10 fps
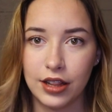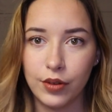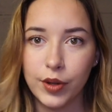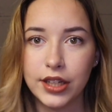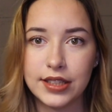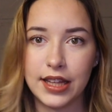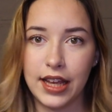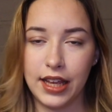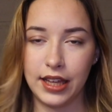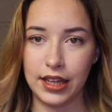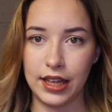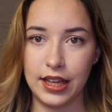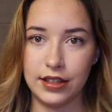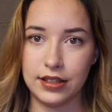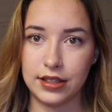the worst thing
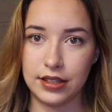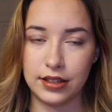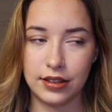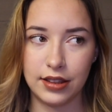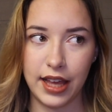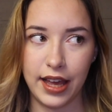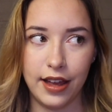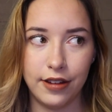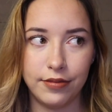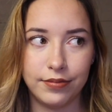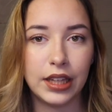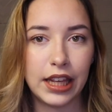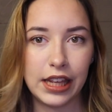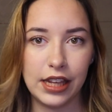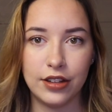is that
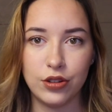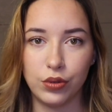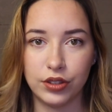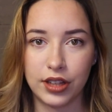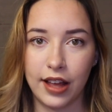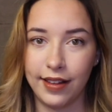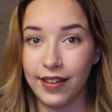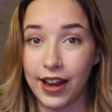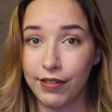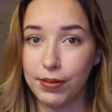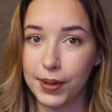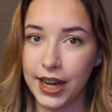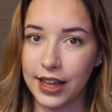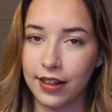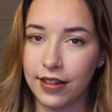heat tools cause a lot of split
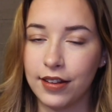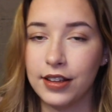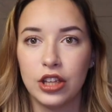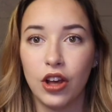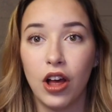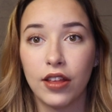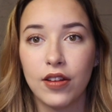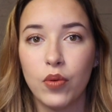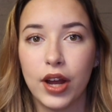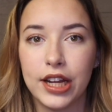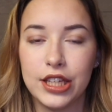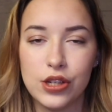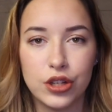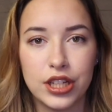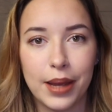ends. You'll also want to
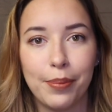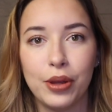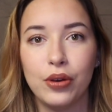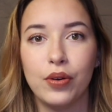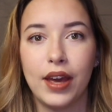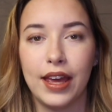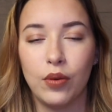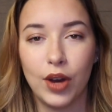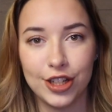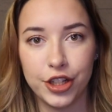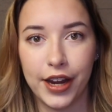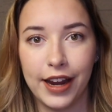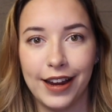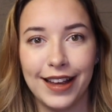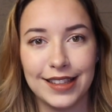use shampoo and wash your
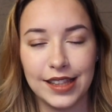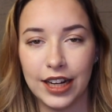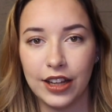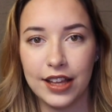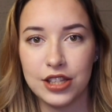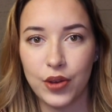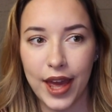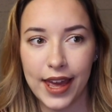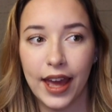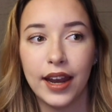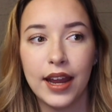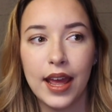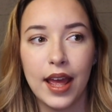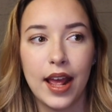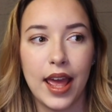hair as little as you can.
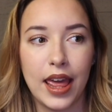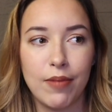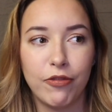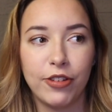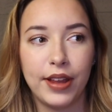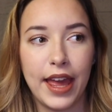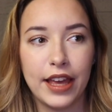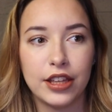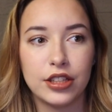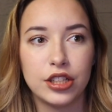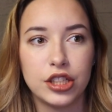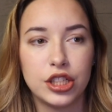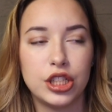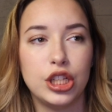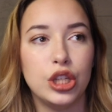Aim for like
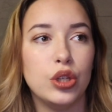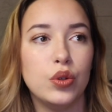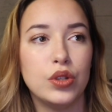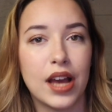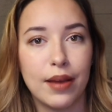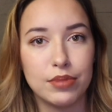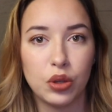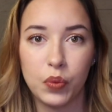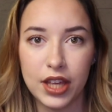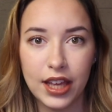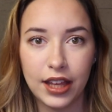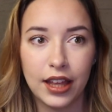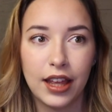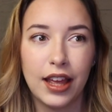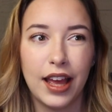2 times a week.
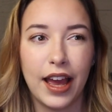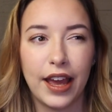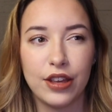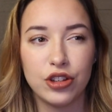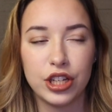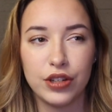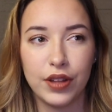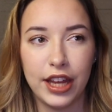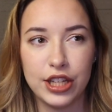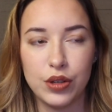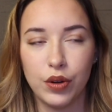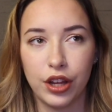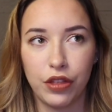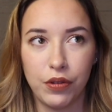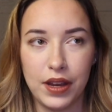I usually do like 2 or
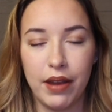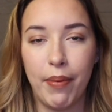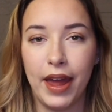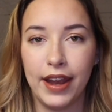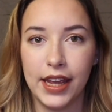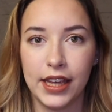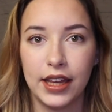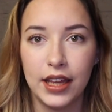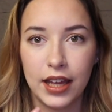3 depending.